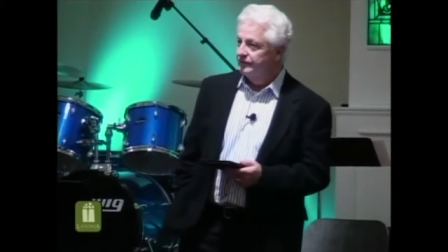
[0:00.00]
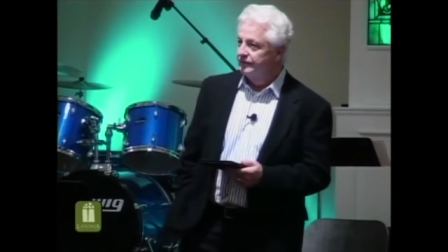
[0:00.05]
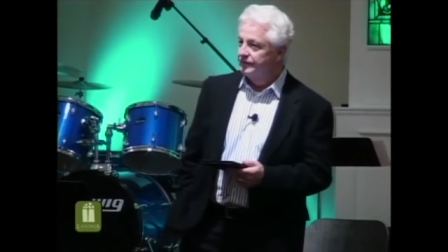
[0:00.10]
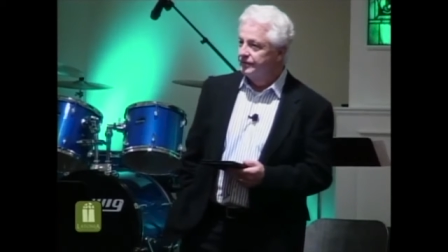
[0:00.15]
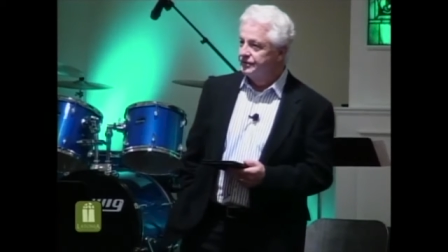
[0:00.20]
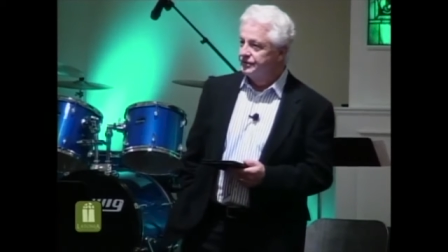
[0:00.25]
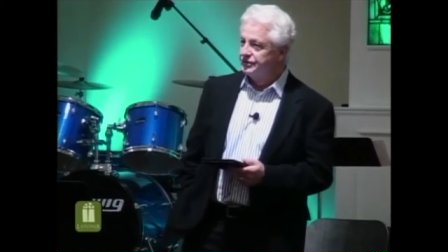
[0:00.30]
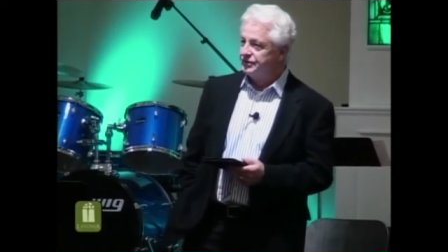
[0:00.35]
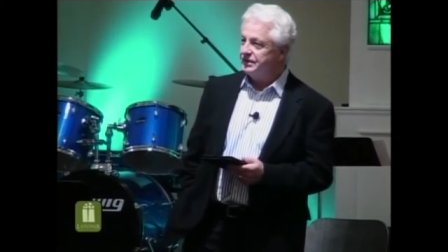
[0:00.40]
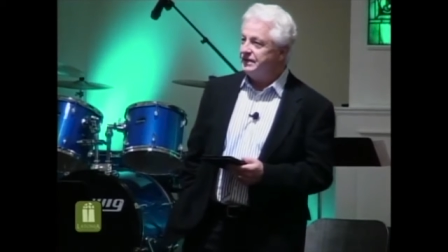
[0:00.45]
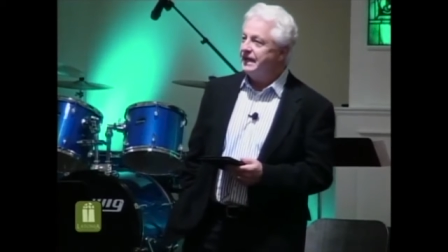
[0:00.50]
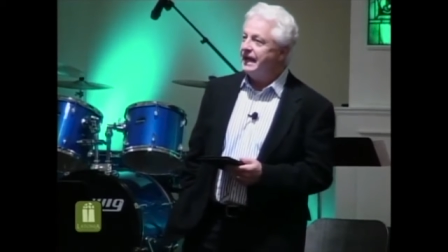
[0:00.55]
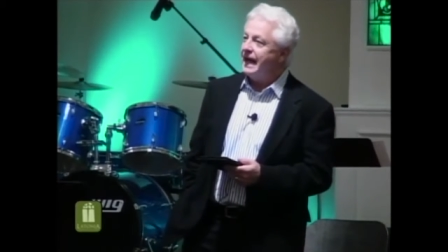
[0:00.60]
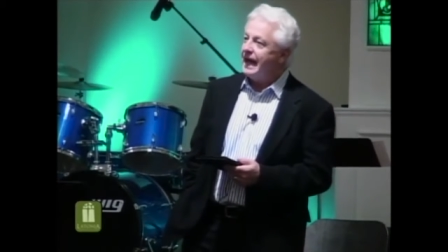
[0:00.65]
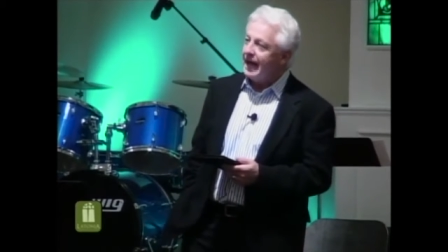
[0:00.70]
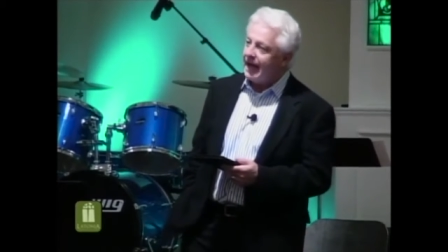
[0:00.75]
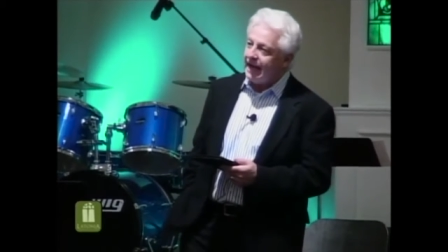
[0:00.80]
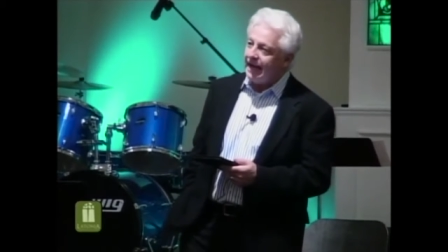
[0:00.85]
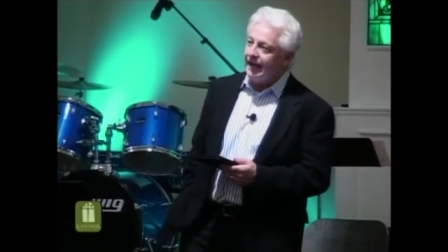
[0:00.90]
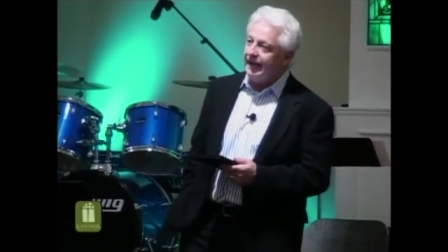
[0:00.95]
She
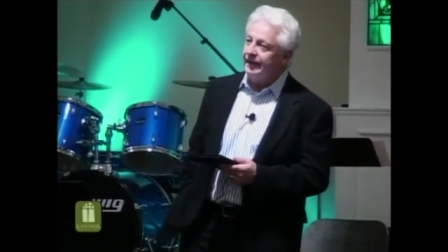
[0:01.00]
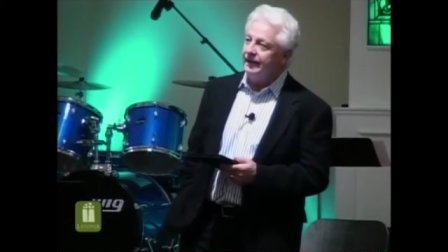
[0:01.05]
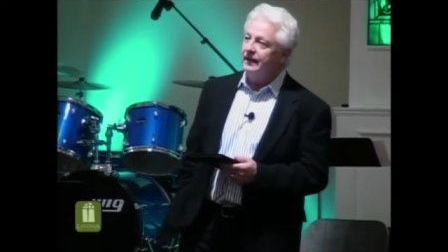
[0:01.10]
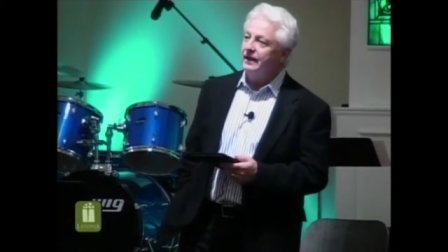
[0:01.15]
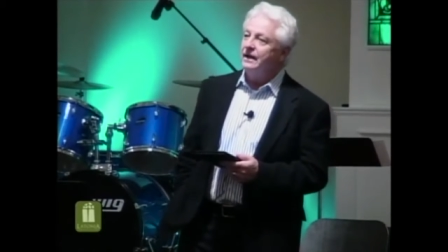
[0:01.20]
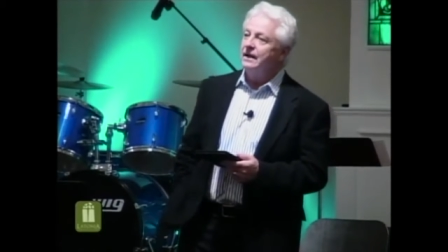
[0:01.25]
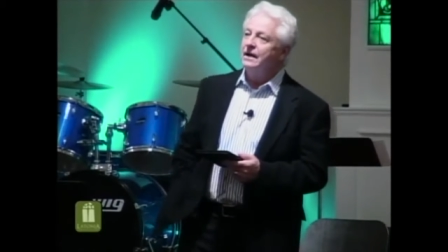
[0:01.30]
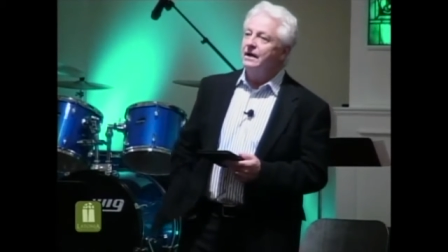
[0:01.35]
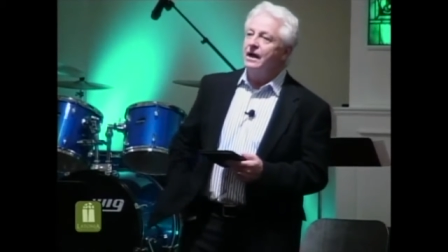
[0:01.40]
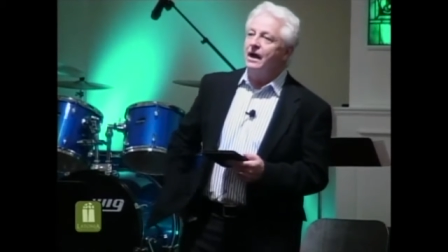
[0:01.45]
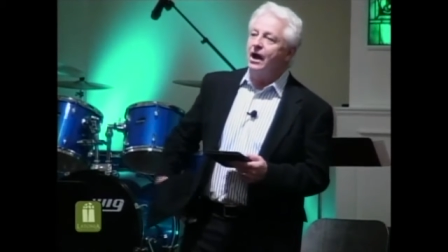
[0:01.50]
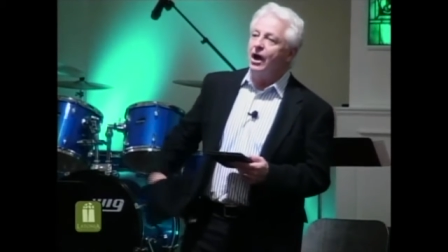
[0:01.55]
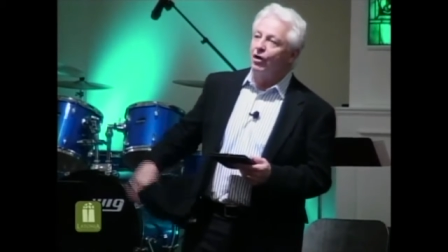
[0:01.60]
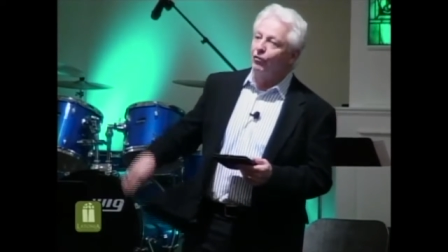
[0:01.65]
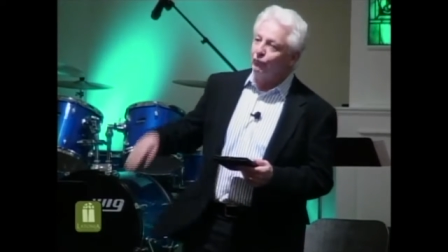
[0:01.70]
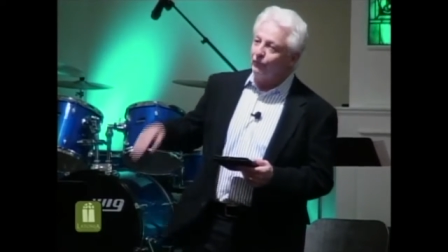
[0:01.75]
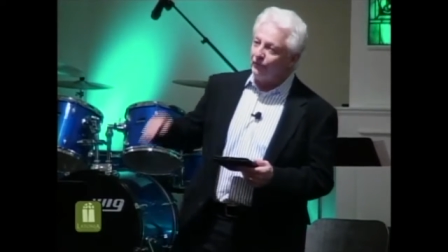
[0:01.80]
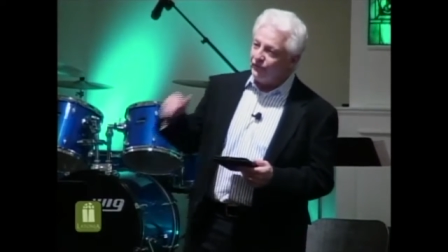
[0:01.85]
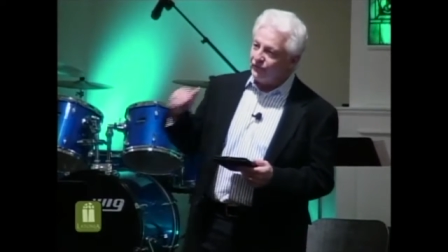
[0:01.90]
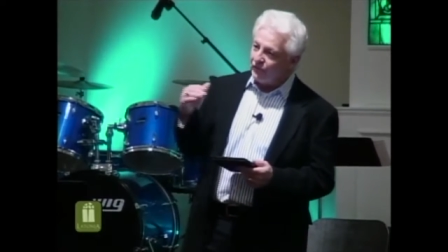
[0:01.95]
had a
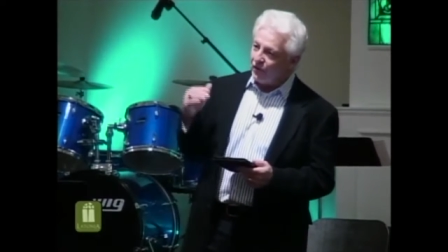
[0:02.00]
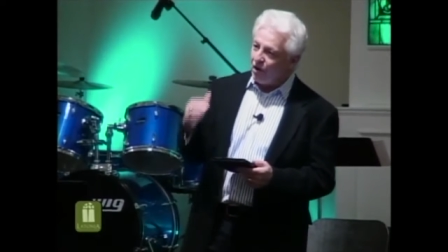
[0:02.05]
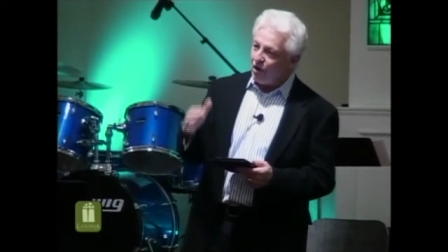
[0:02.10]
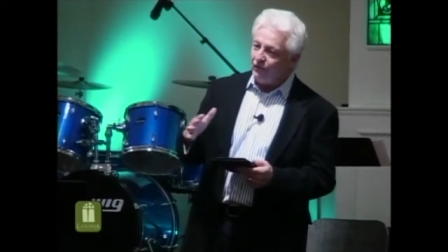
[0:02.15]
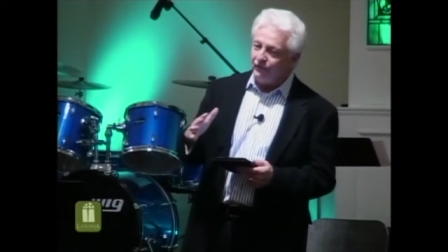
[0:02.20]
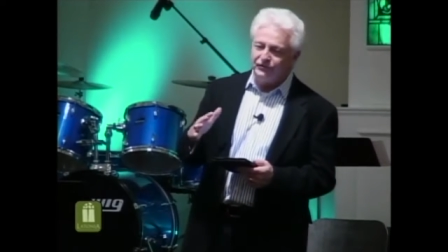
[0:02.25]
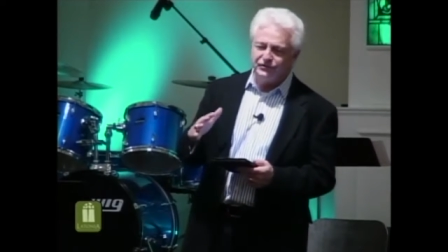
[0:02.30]
resolve.